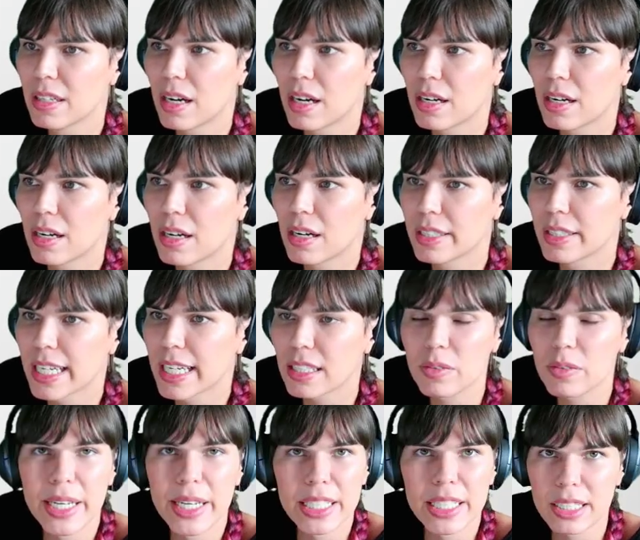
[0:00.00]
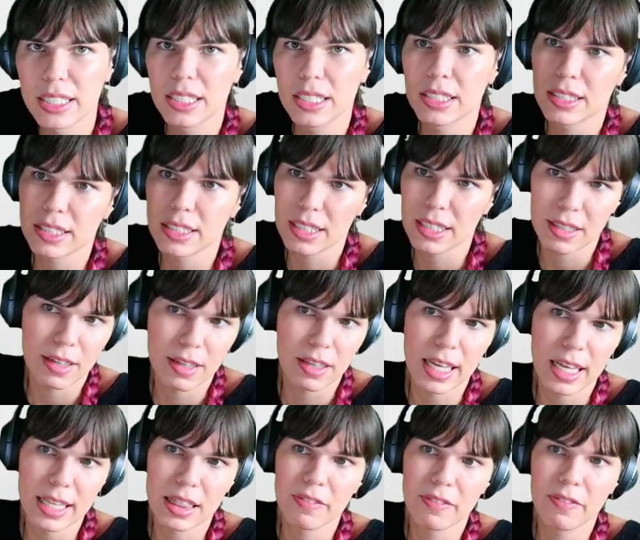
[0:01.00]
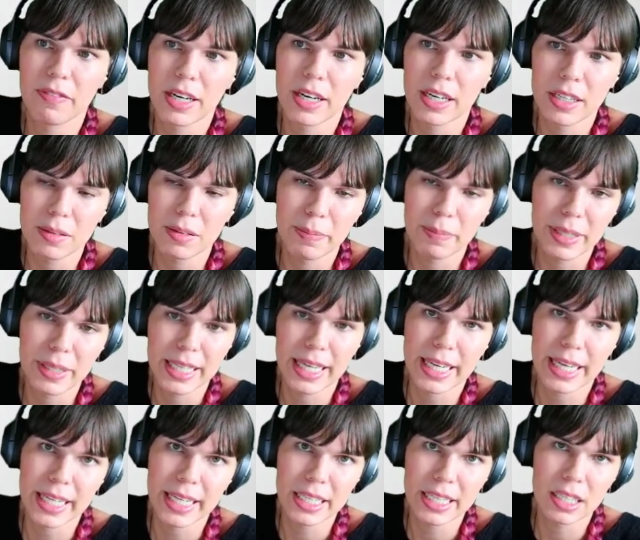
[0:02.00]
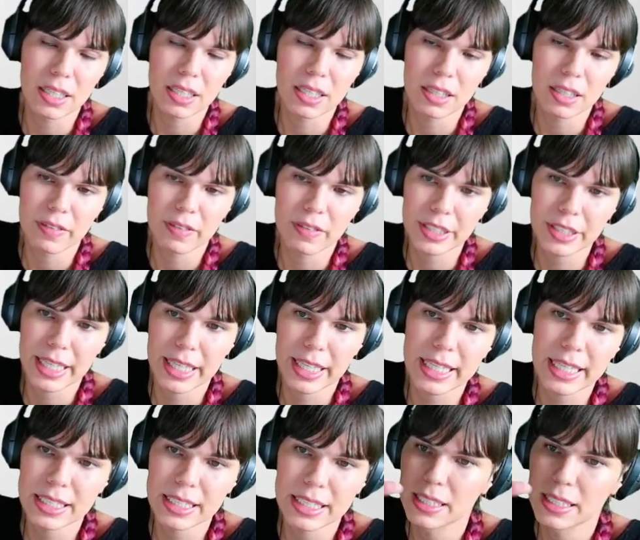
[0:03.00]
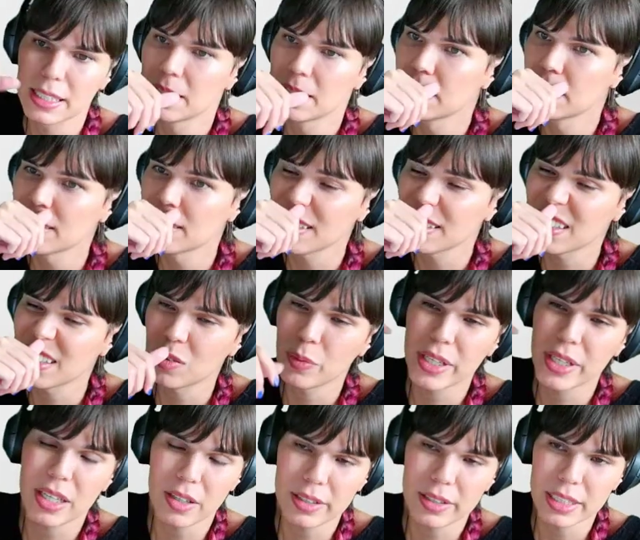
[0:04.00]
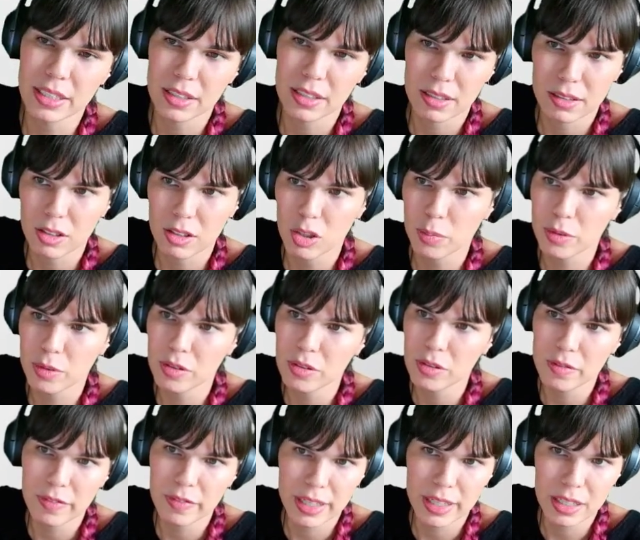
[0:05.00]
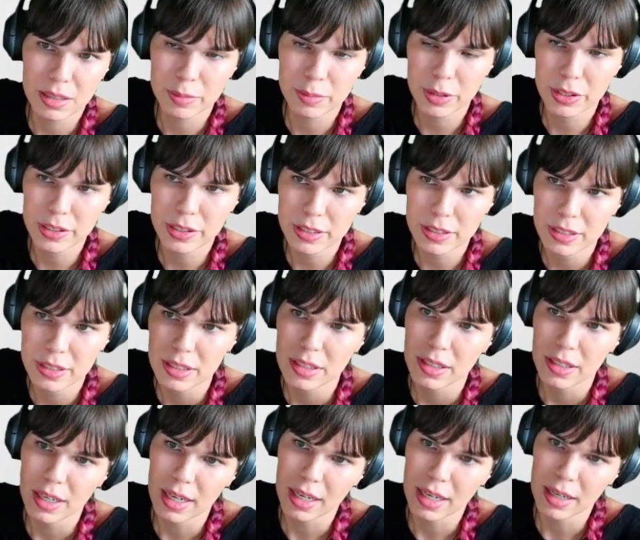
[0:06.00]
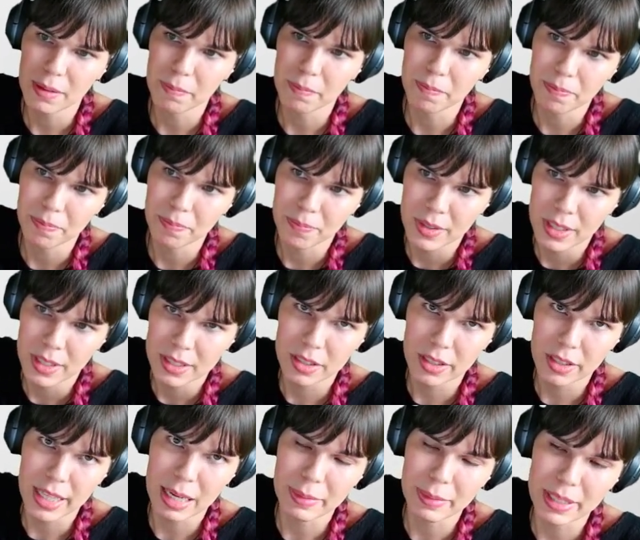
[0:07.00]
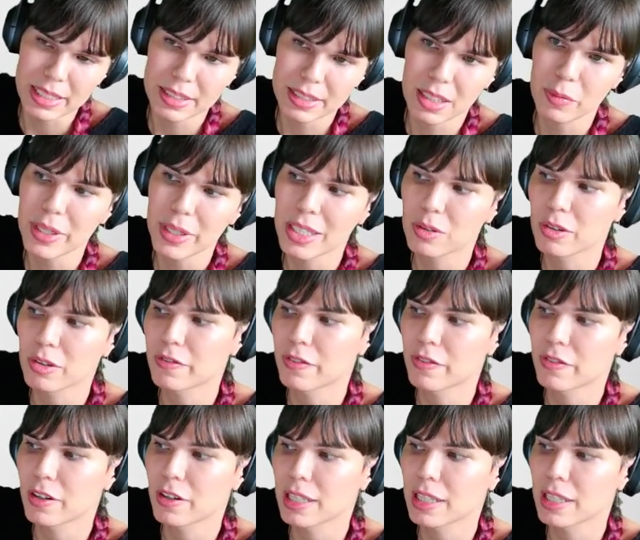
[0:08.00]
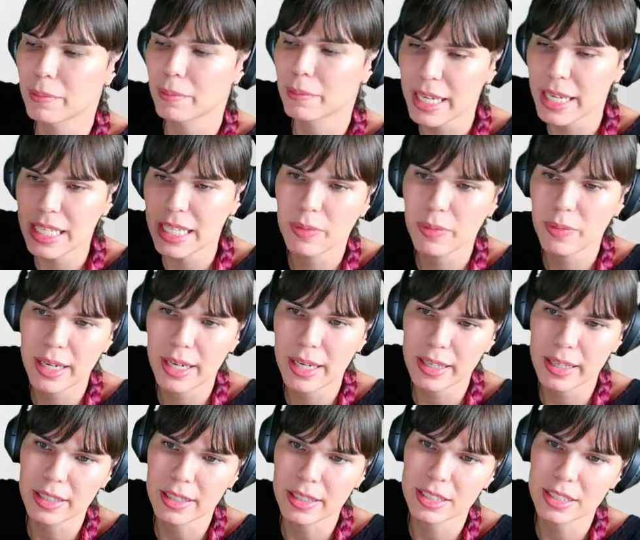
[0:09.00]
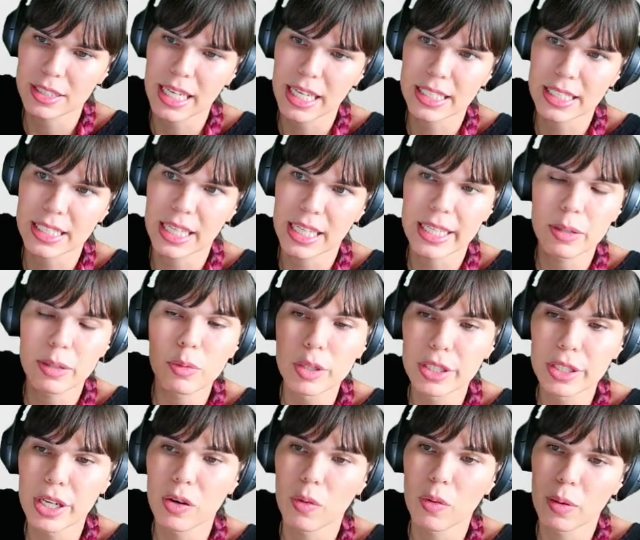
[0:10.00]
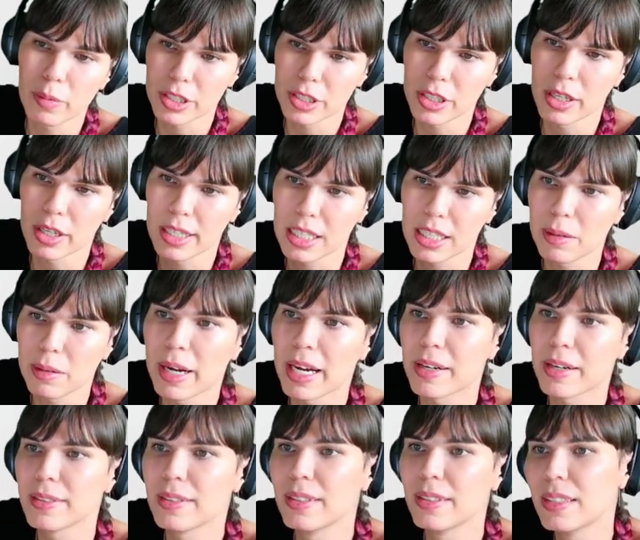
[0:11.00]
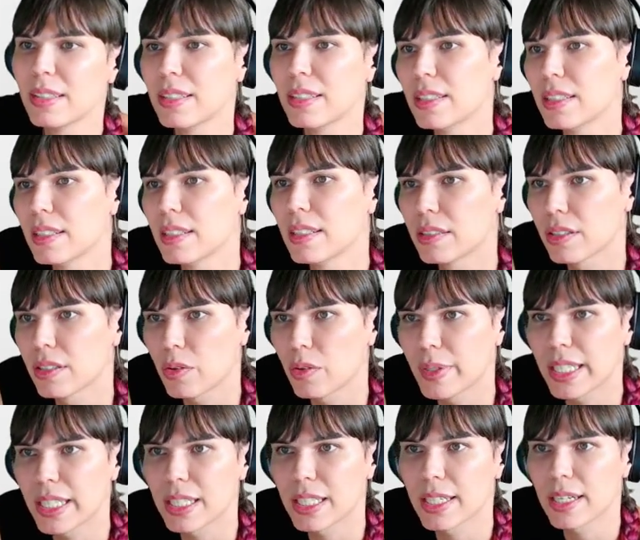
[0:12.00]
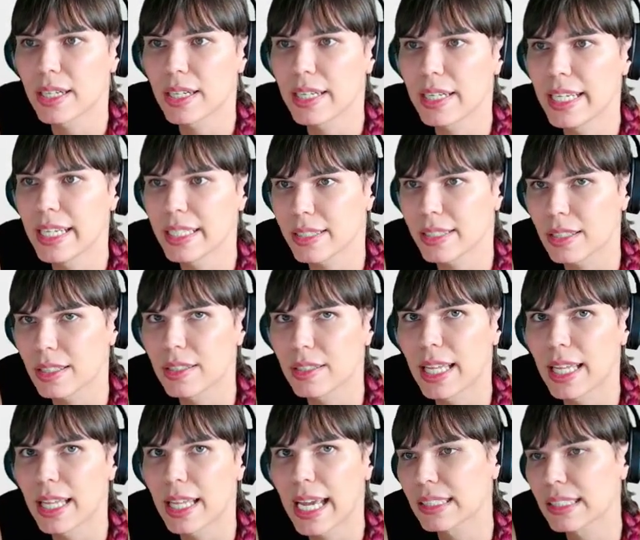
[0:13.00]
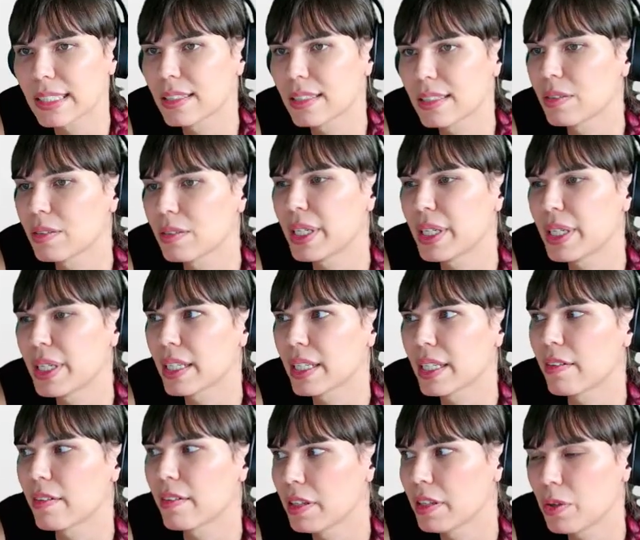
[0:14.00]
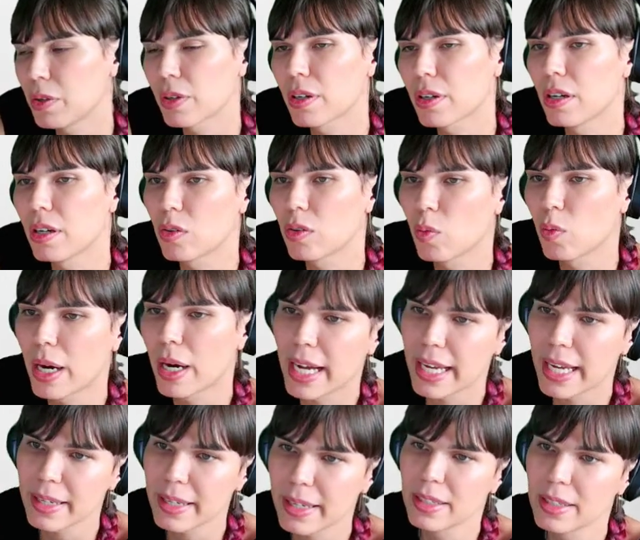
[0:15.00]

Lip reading: our declarations at the very beginning of our sketch. So we call these global variables. So that means that we can refer to them anywhere in our sketch and it will know what we're talking about. So we declare an int called x, we declare a float called y,